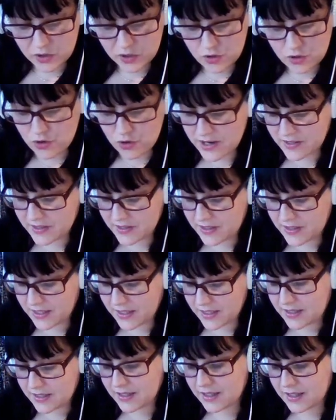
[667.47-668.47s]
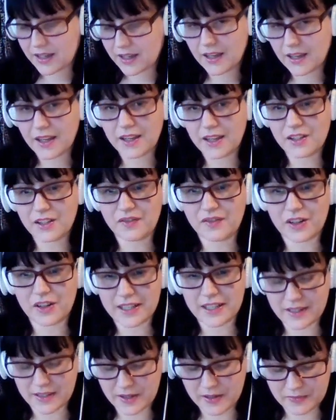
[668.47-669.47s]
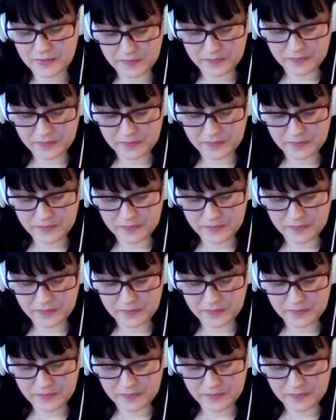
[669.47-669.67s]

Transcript: trusted advisor.